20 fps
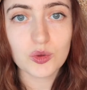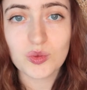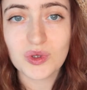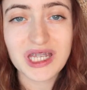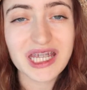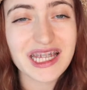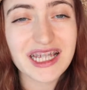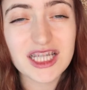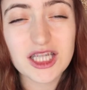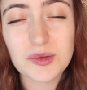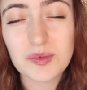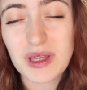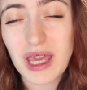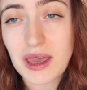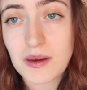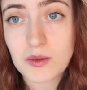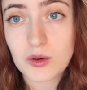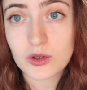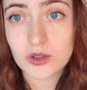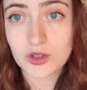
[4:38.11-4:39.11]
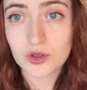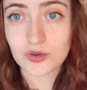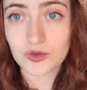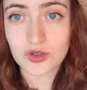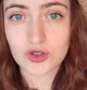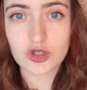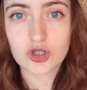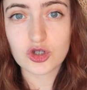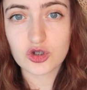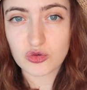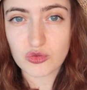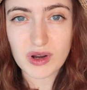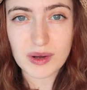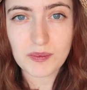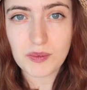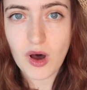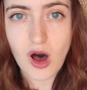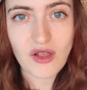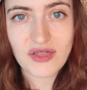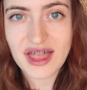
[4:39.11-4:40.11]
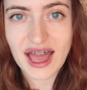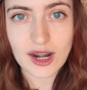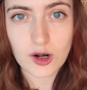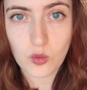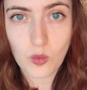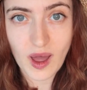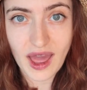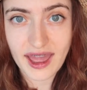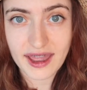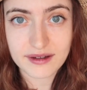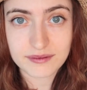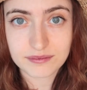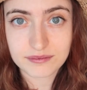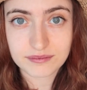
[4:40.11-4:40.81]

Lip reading: need to be able to strip all that away.